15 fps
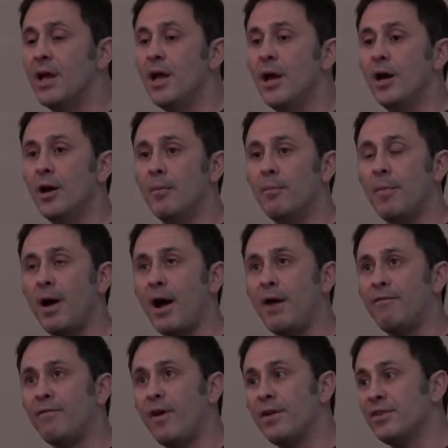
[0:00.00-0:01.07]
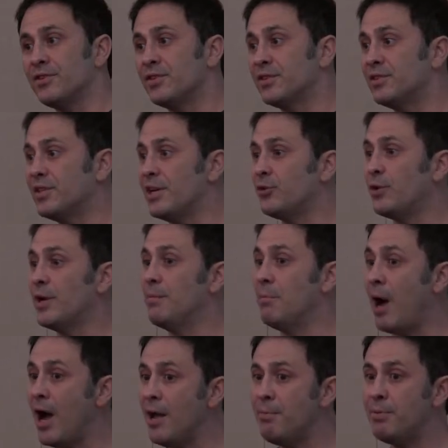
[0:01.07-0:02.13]
I find the success rate, in
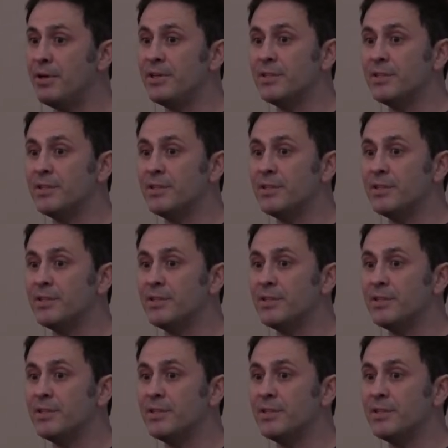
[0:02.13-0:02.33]
my opinion,